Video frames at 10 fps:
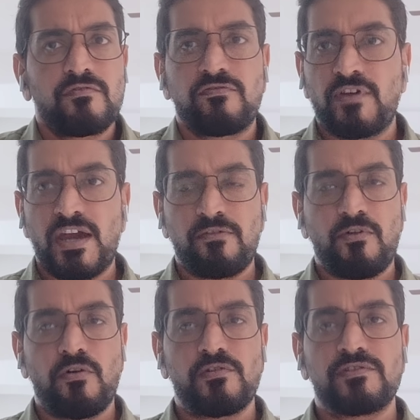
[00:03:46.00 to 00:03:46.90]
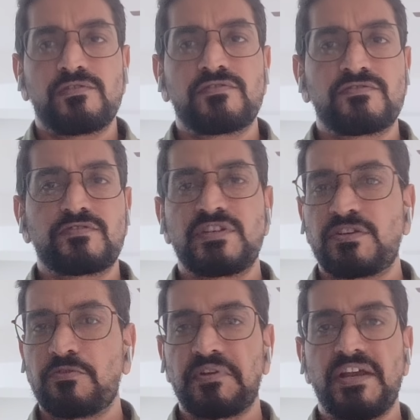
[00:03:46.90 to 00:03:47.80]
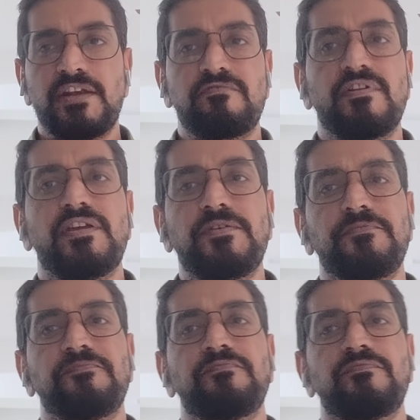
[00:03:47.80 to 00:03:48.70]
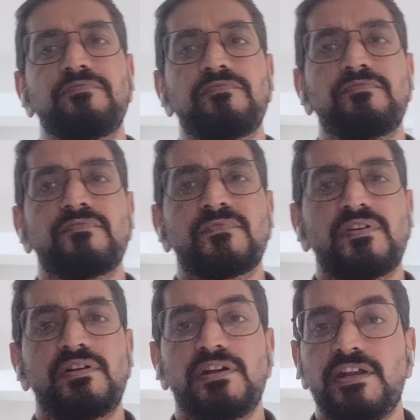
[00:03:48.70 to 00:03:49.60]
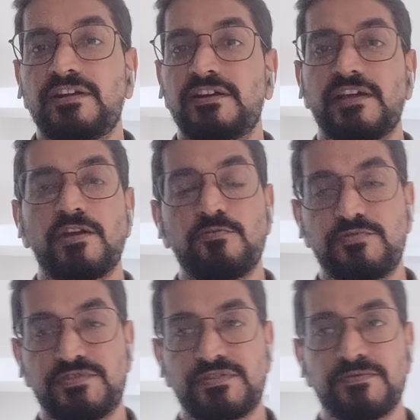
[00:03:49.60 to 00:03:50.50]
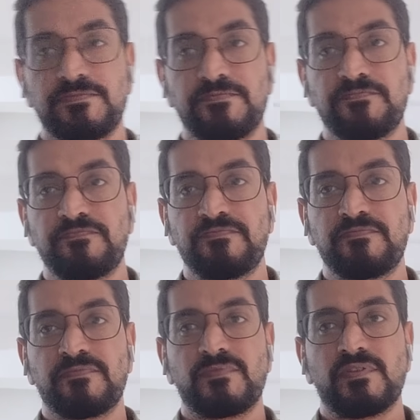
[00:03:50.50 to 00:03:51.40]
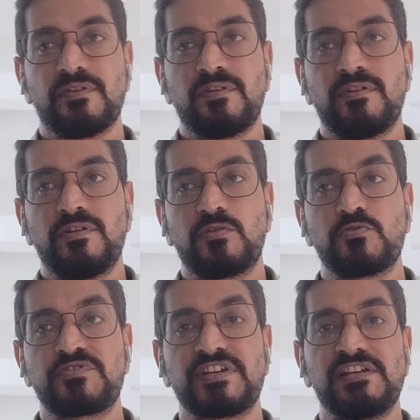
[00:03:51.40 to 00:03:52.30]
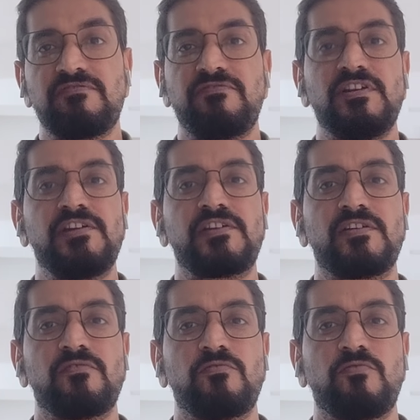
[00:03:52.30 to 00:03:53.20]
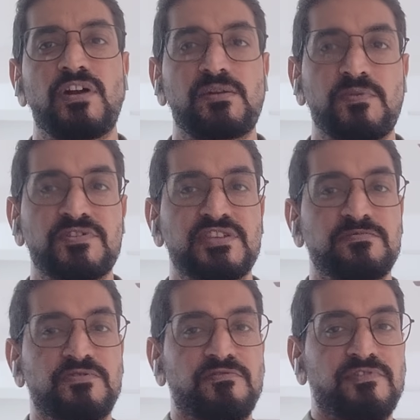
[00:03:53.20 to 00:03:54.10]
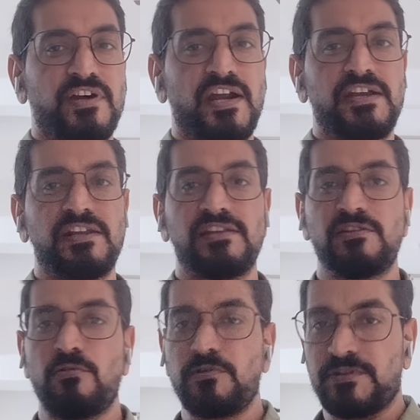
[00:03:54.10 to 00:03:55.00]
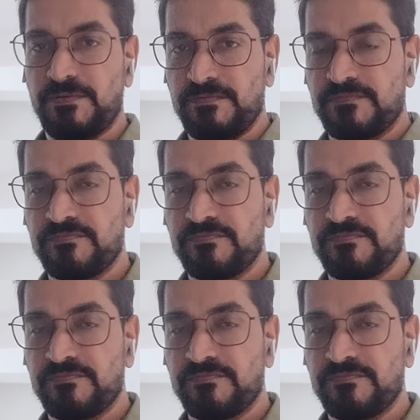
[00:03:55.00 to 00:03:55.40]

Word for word: firewall, secure gateway, and data diodes to strictly filter what passes between the IT and the OT.